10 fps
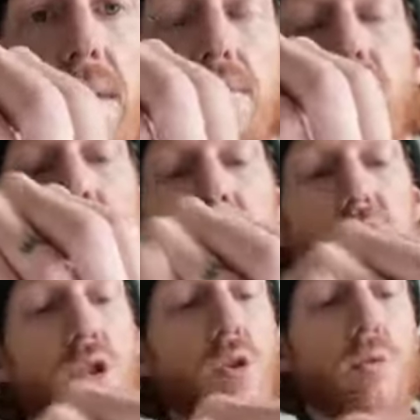them for another
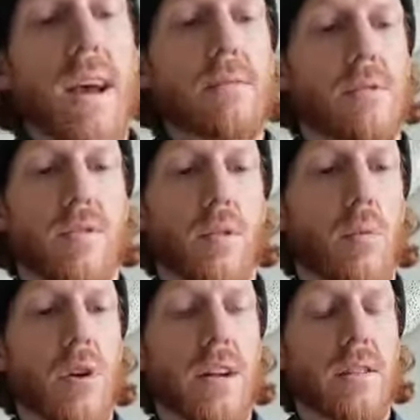2 rounds if you
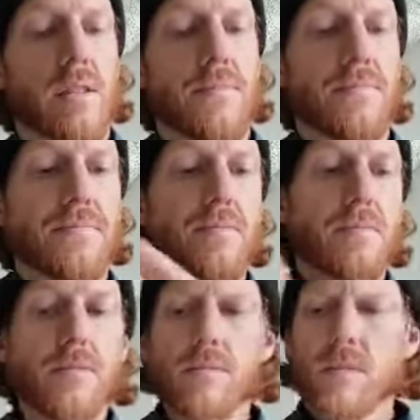wanted.
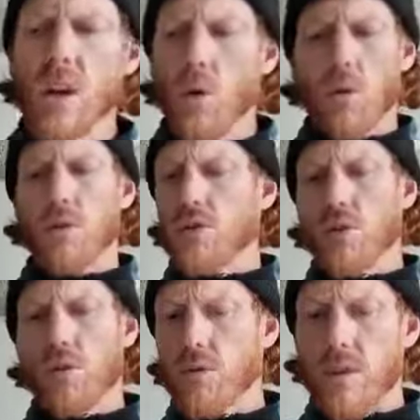Or
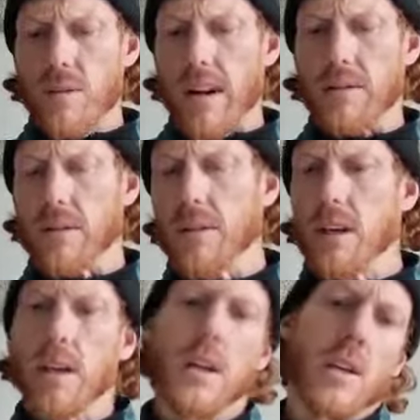2 or 3 rounds.
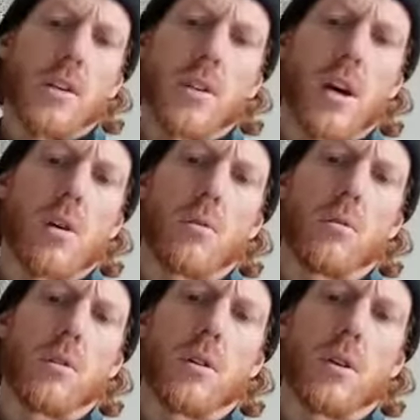So
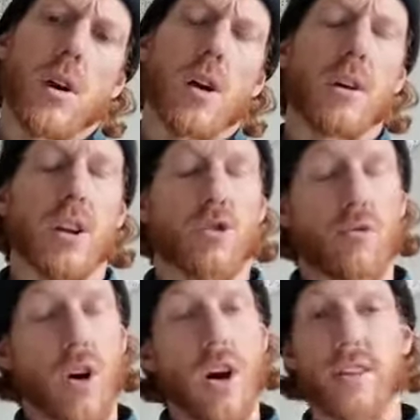I'm going to
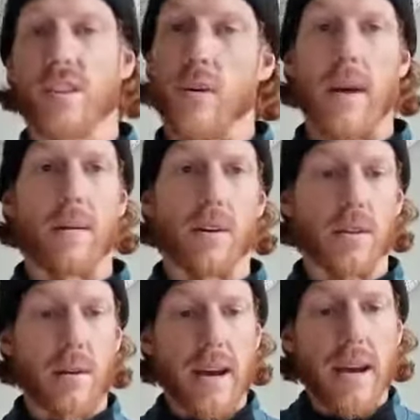try, I don't know how I'm going
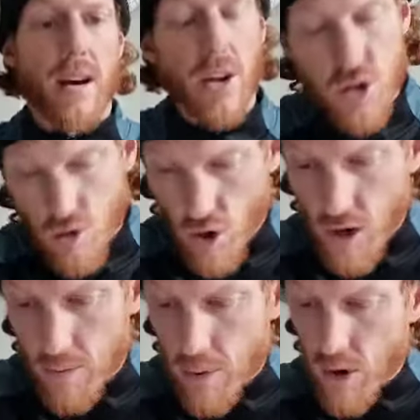to do it. I'm going to
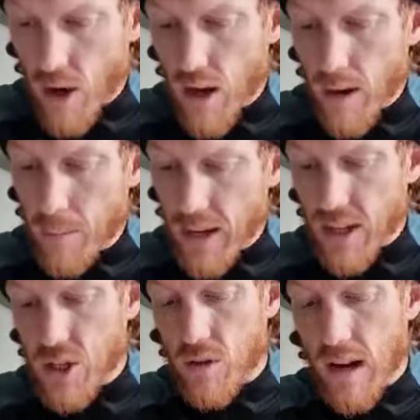try and put a
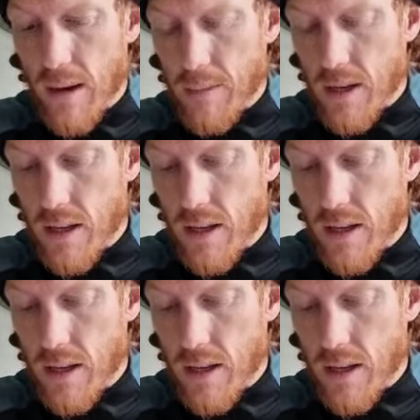picture up,